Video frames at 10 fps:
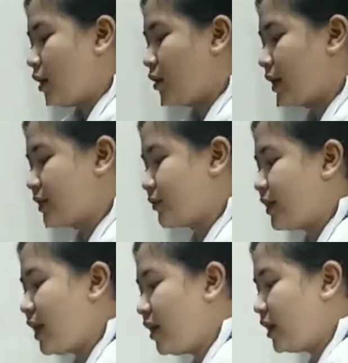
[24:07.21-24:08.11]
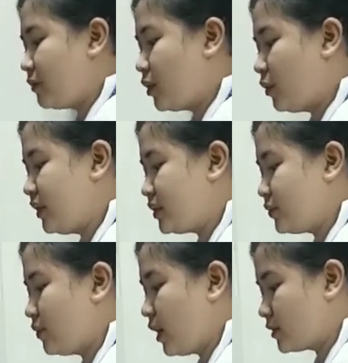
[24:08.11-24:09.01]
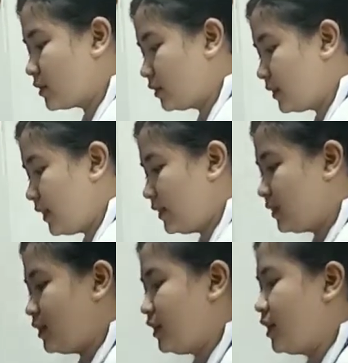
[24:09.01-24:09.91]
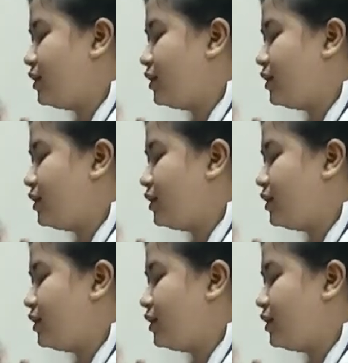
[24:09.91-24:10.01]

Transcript: Okay, so now I am going to auscultate the